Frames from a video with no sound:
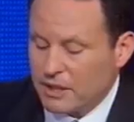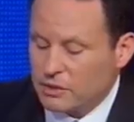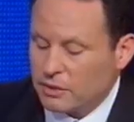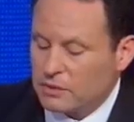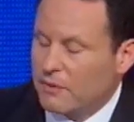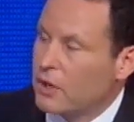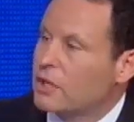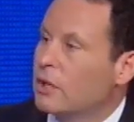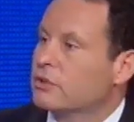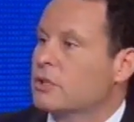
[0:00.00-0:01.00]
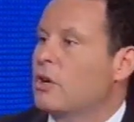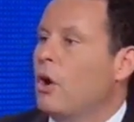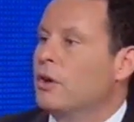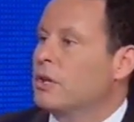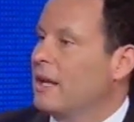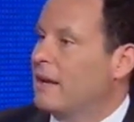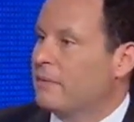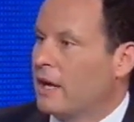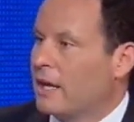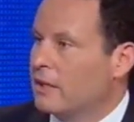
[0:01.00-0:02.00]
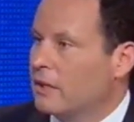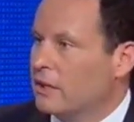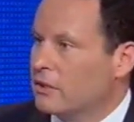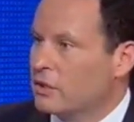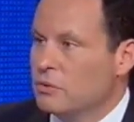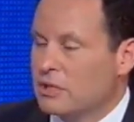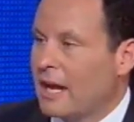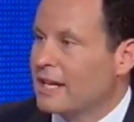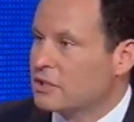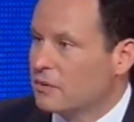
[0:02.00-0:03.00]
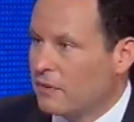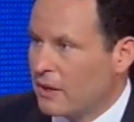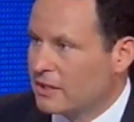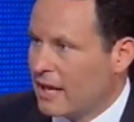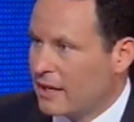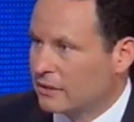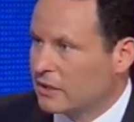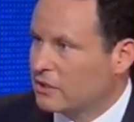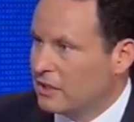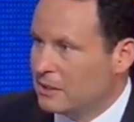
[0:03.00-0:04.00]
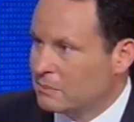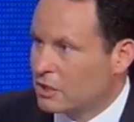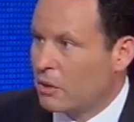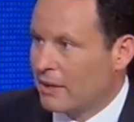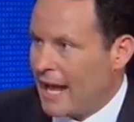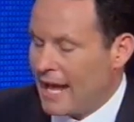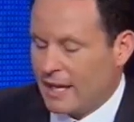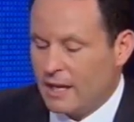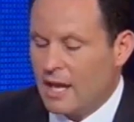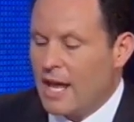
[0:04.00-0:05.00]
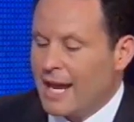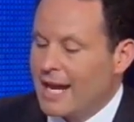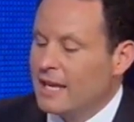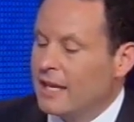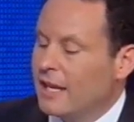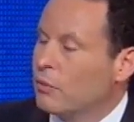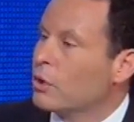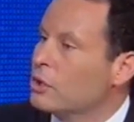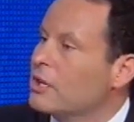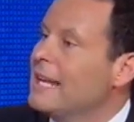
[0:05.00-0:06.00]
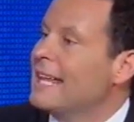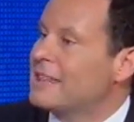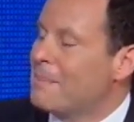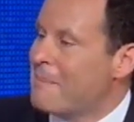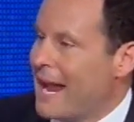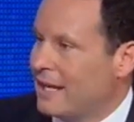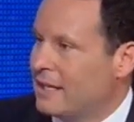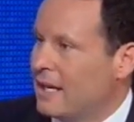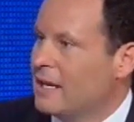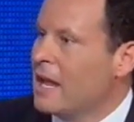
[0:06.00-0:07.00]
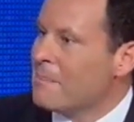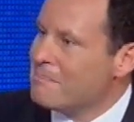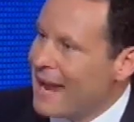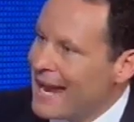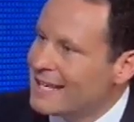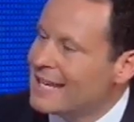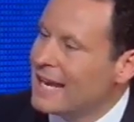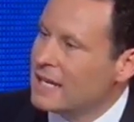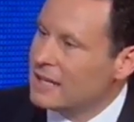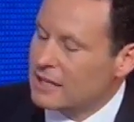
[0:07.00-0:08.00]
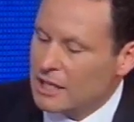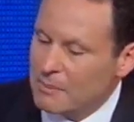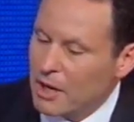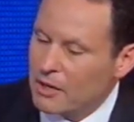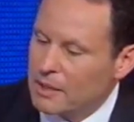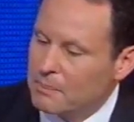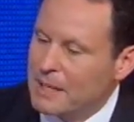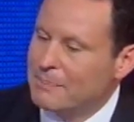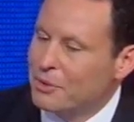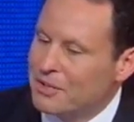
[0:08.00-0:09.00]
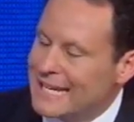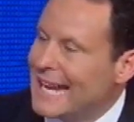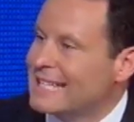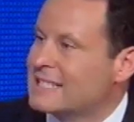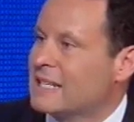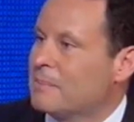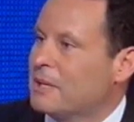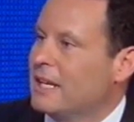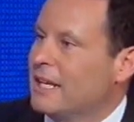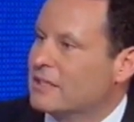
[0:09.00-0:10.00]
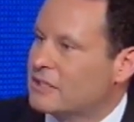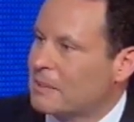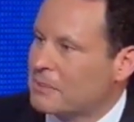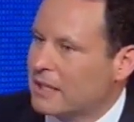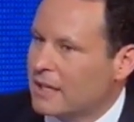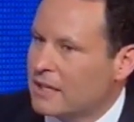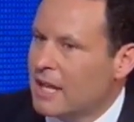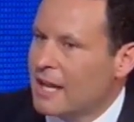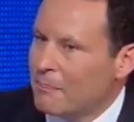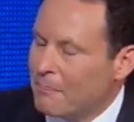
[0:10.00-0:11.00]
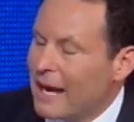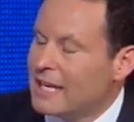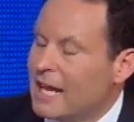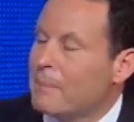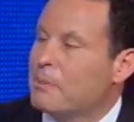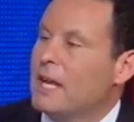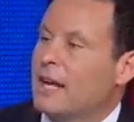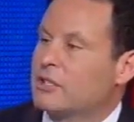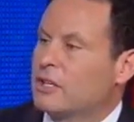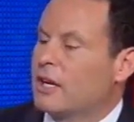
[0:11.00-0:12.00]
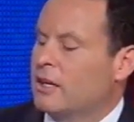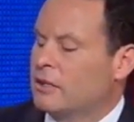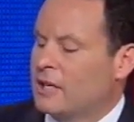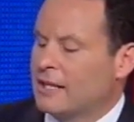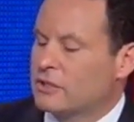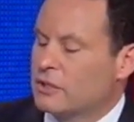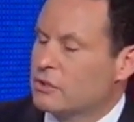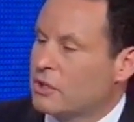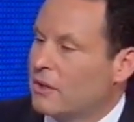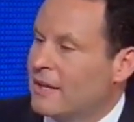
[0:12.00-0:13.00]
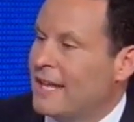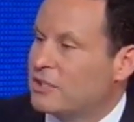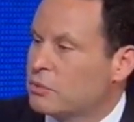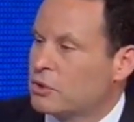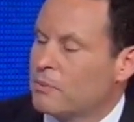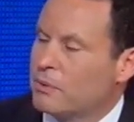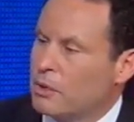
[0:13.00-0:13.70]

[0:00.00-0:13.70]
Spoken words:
but it's also very close to call. You're going to have two sides, two very talented teams going at it. In it, we're looking at the mandate. Mandating that the American people get something is something that might not be unconstitutional, and that's what you're